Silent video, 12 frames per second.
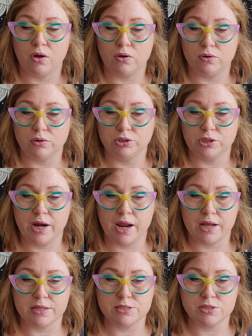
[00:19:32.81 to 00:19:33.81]
Hold your
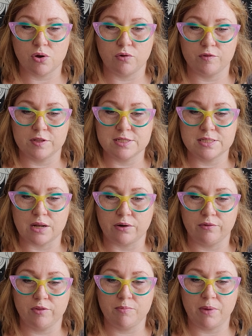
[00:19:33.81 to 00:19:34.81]
hands over the center
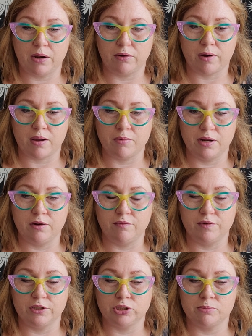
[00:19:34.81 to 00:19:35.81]
of the pentagram and
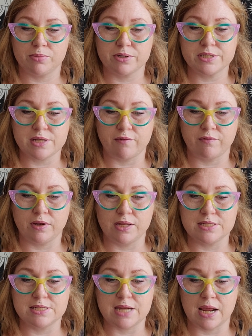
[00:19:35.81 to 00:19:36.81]
envision Persephone
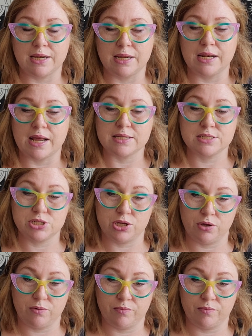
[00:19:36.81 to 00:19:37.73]
standing next to you.